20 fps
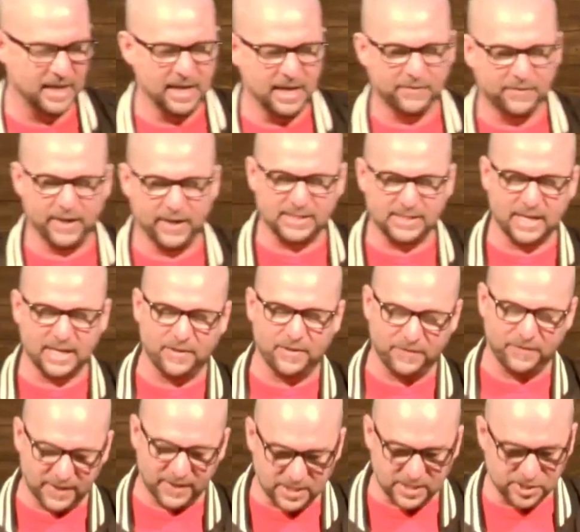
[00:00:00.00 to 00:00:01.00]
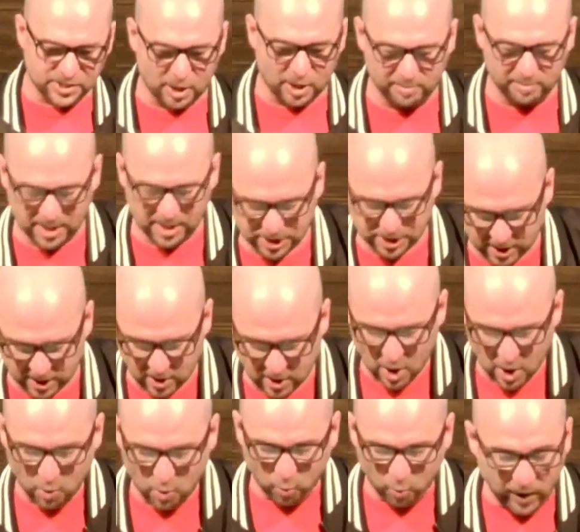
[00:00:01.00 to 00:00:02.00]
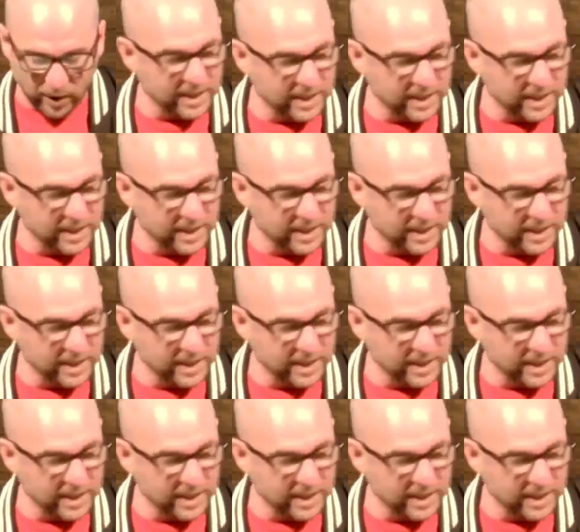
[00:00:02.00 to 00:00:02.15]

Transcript: They said that this is our mission. We